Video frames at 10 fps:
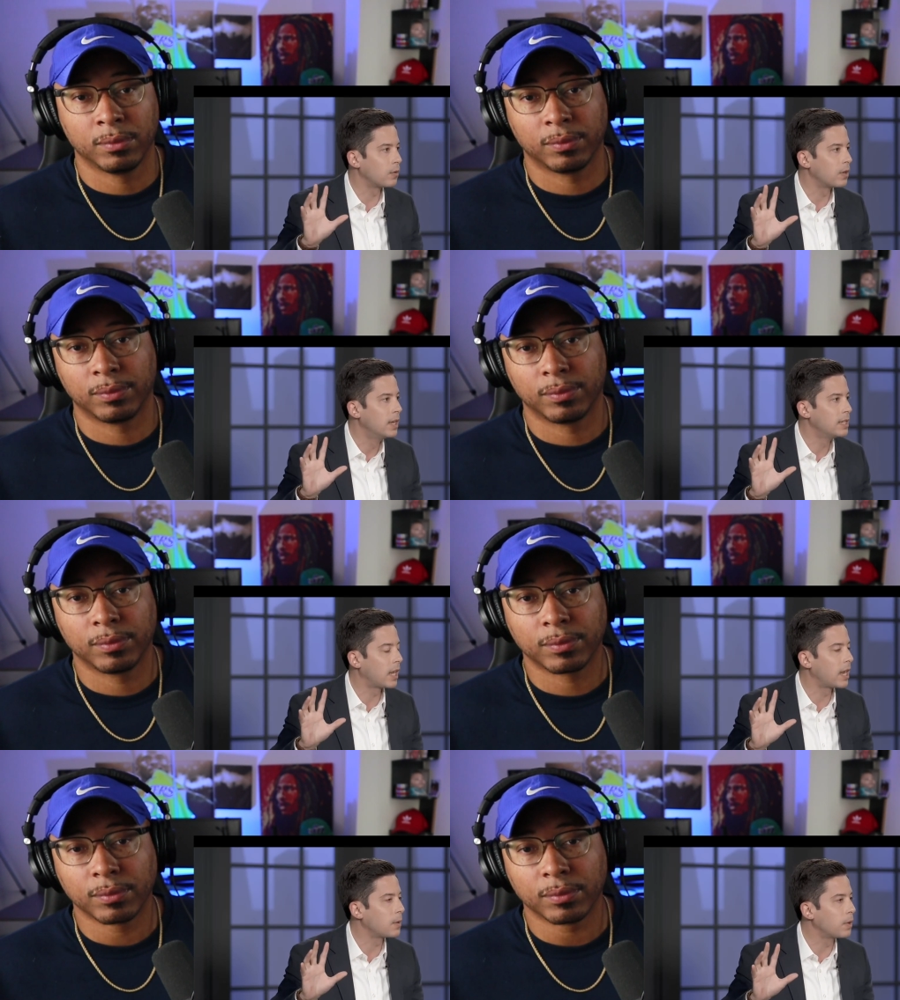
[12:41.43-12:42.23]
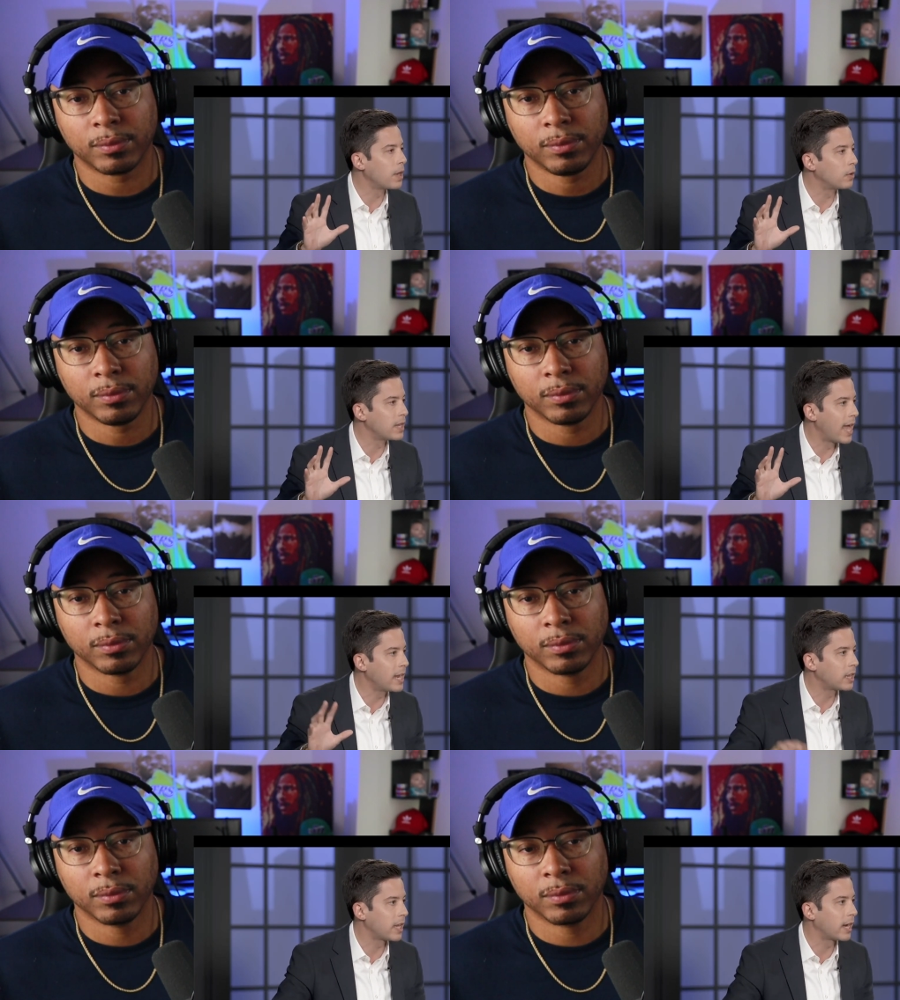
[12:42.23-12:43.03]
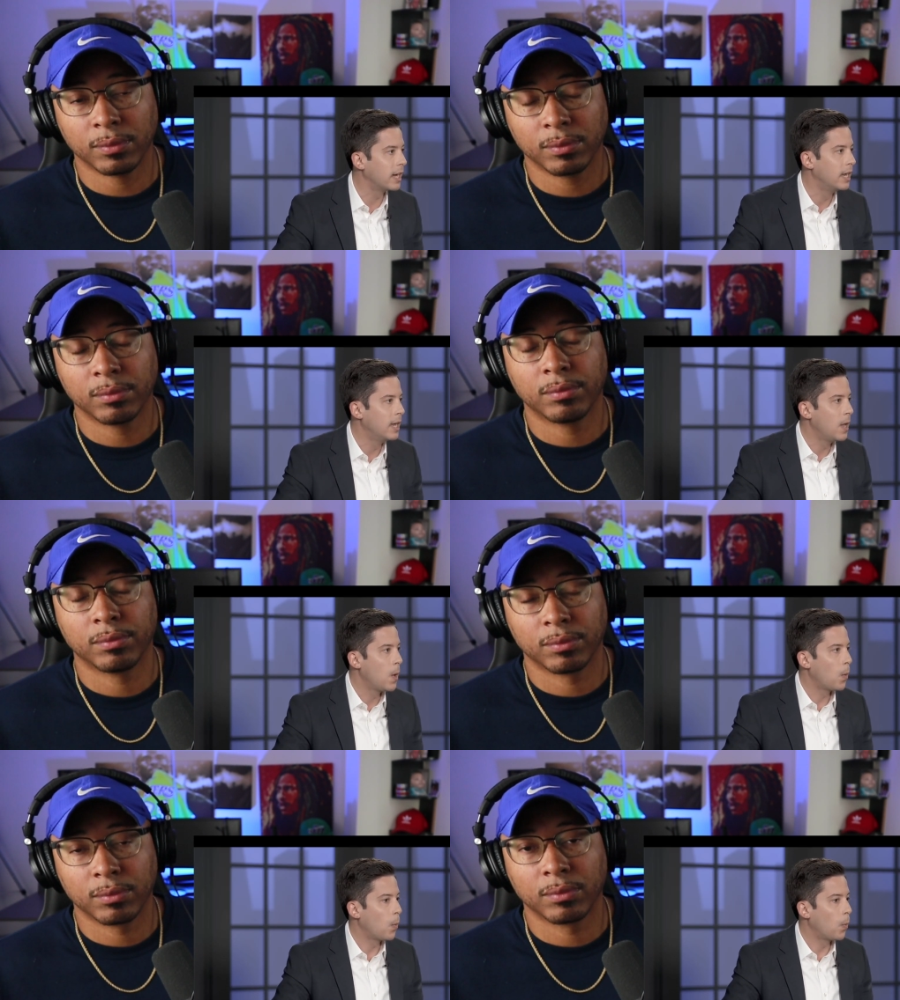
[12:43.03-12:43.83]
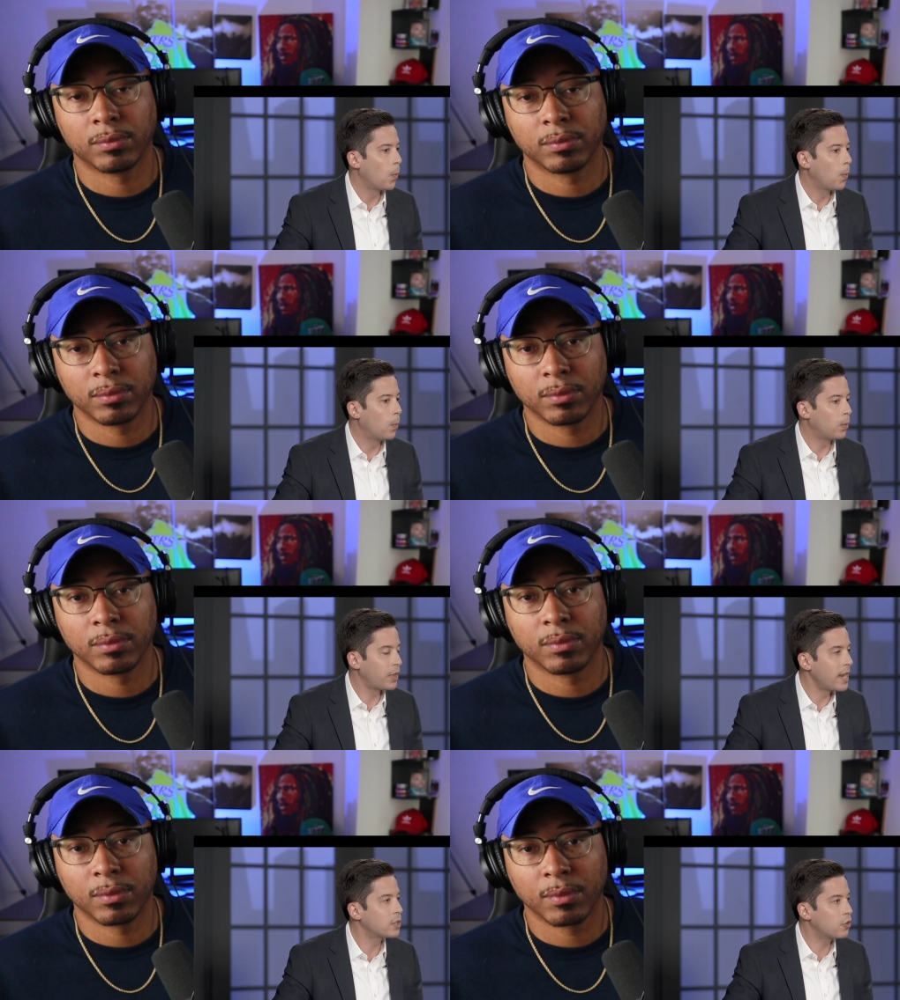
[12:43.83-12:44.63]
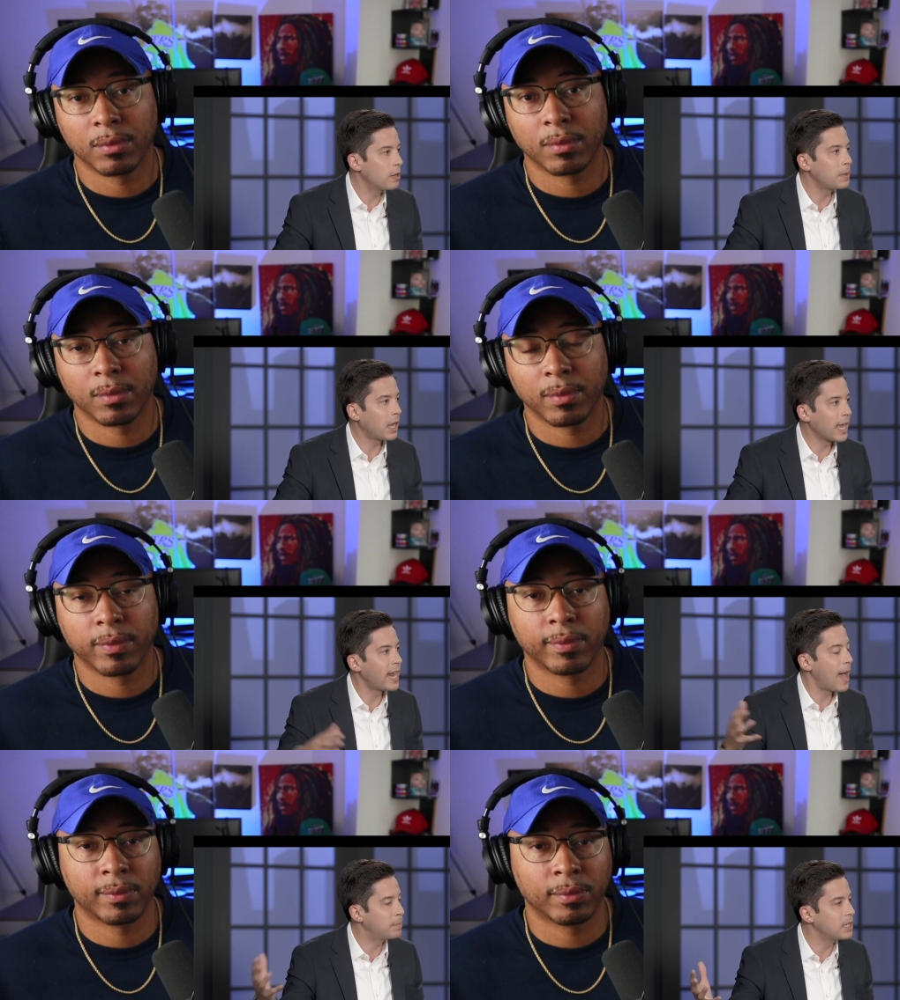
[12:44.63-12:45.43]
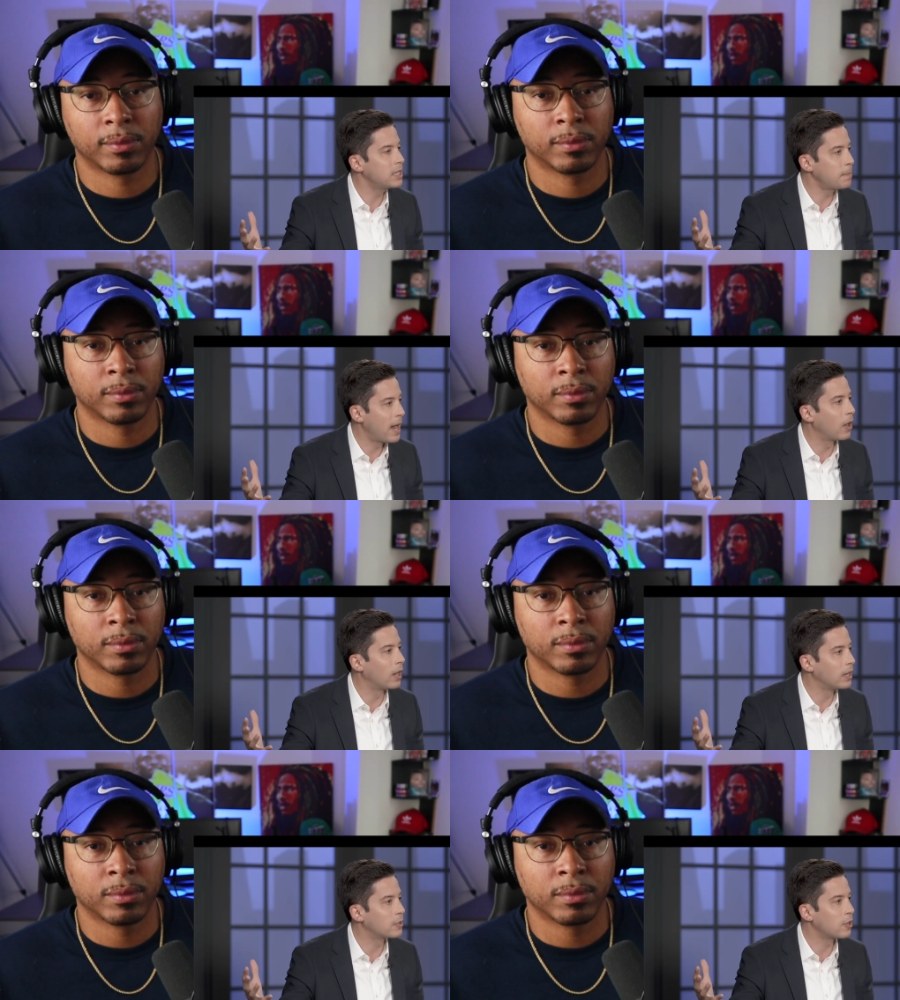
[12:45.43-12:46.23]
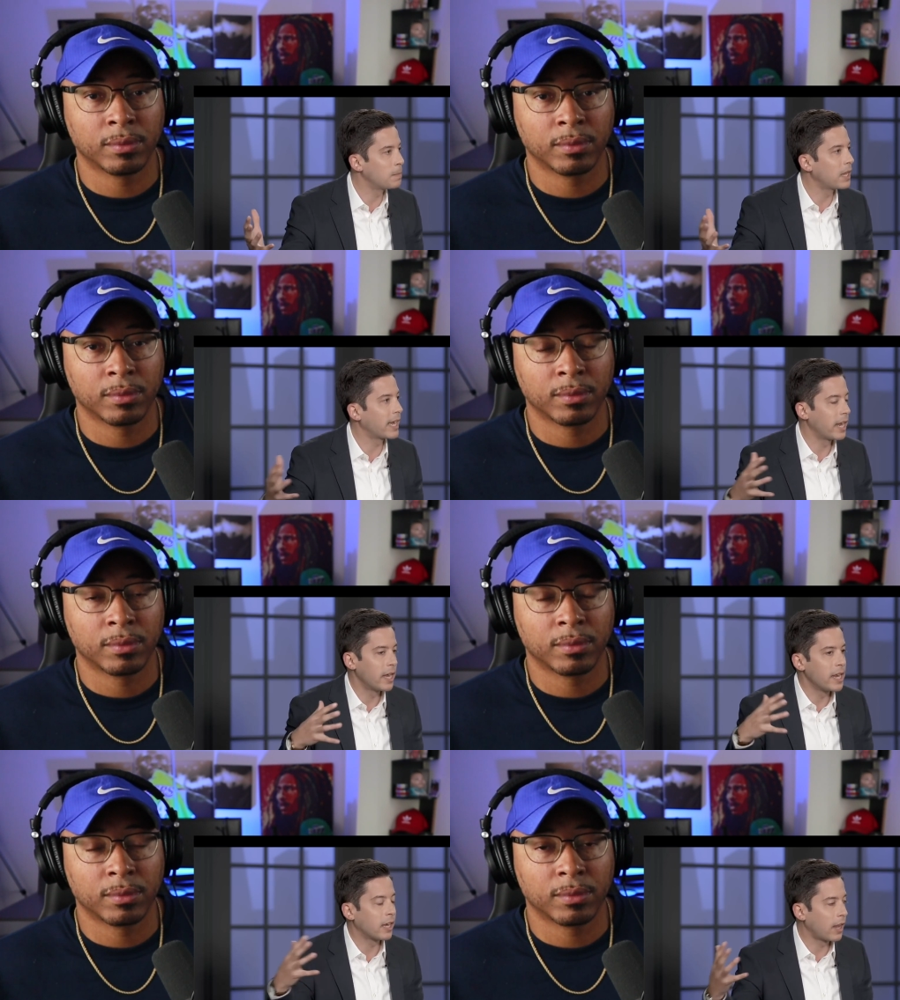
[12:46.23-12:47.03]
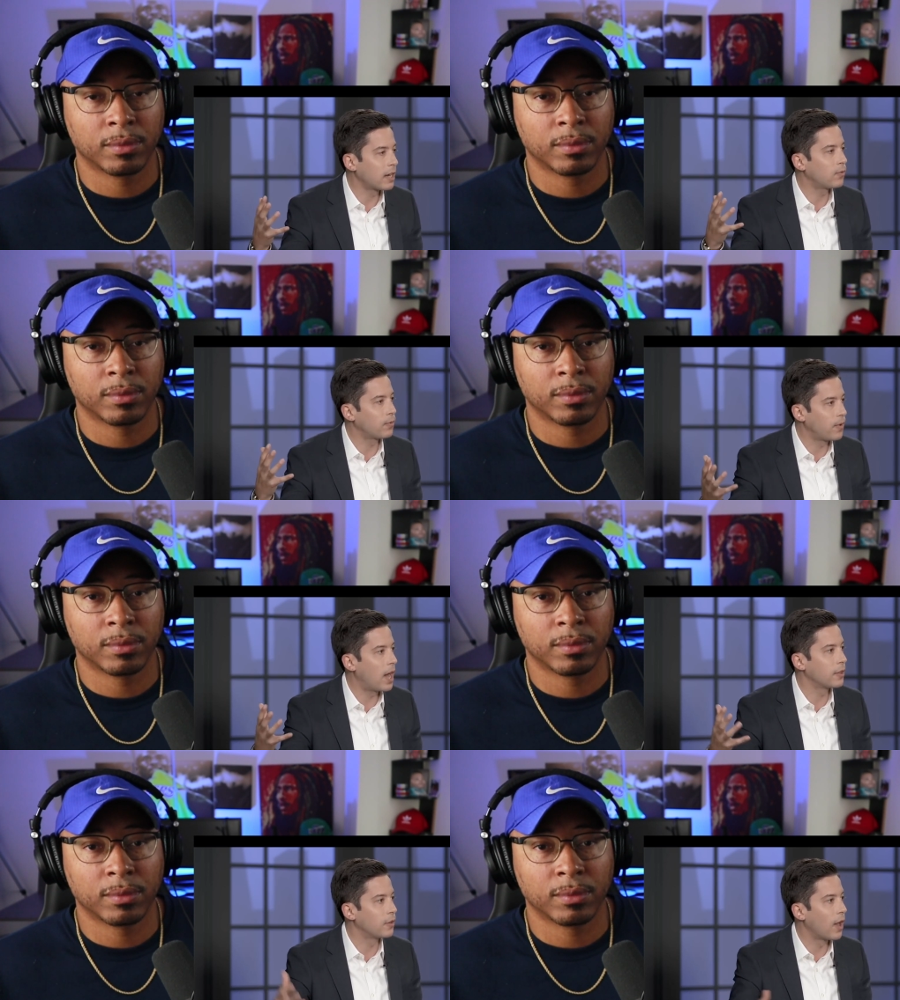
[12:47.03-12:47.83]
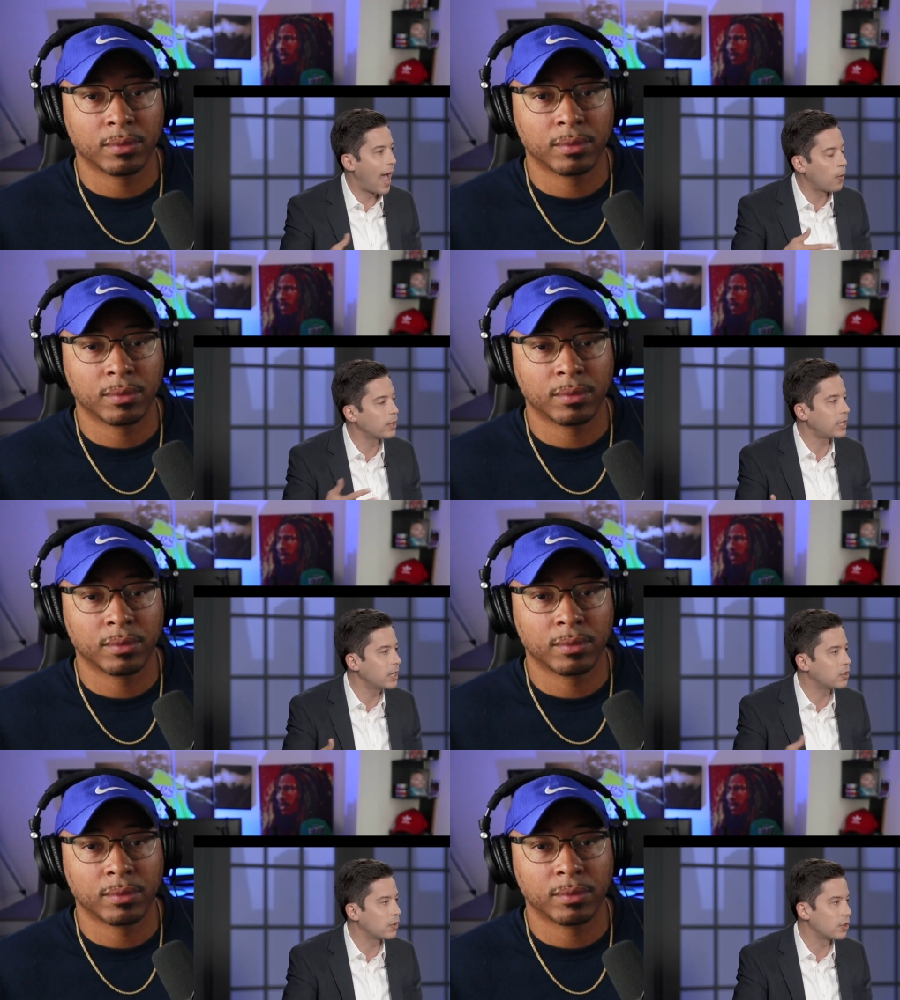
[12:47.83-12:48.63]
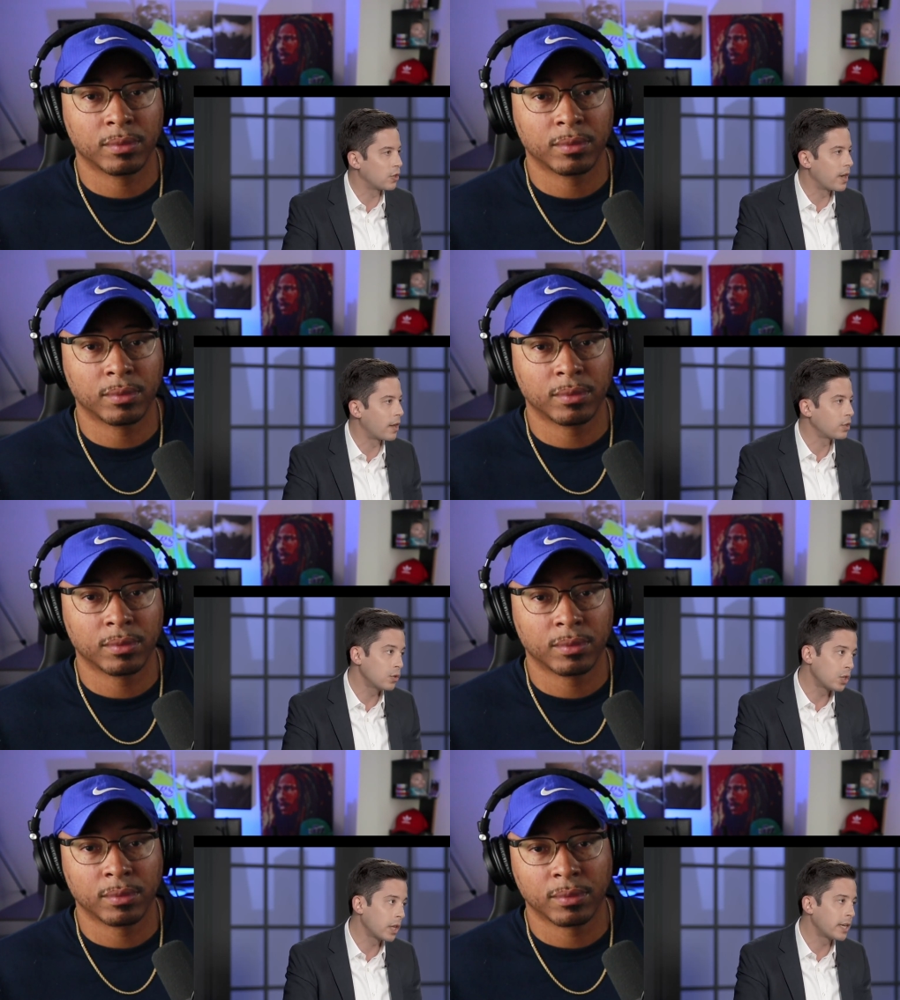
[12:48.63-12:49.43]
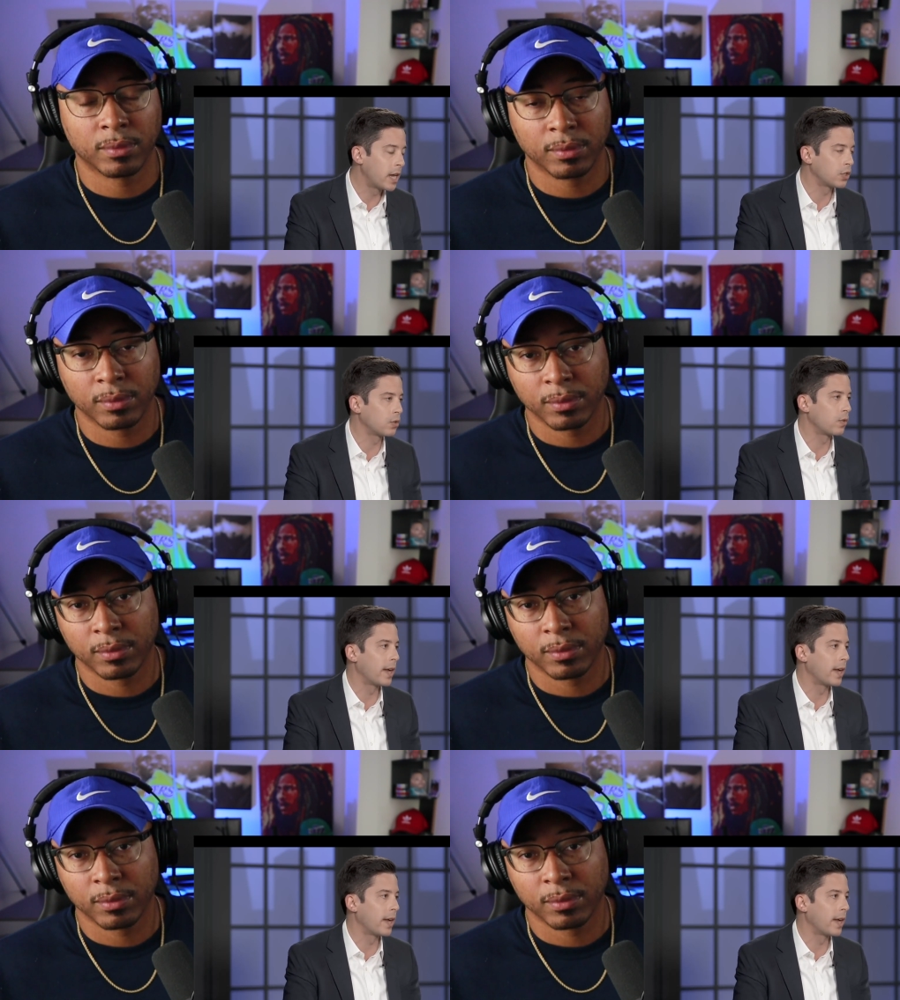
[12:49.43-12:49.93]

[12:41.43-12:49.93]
Speaker 1: don't tell anyone no to anything, well, then it's going to be like an absentee parent. It's going to be like a, a, neglectful father. How are the kids going to turn out? Usually not so